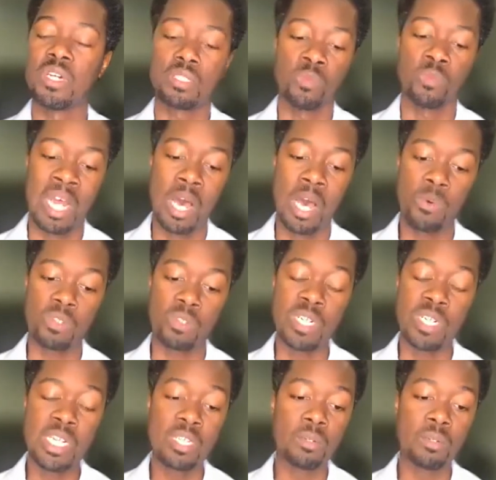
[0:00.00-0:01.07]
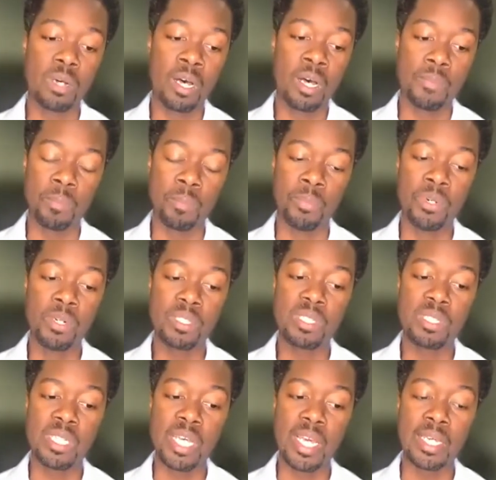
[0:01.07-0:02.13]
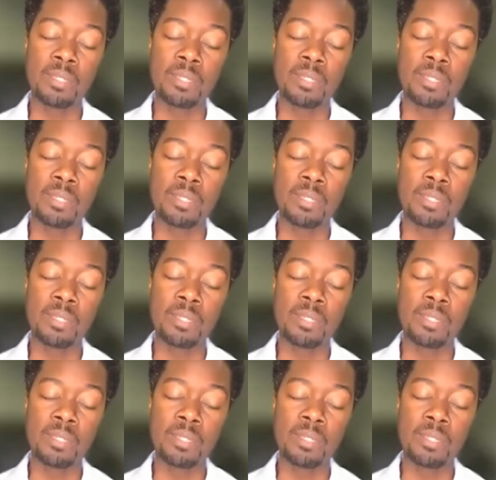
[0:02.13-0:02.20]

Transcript: When I was reading the, um, the book today,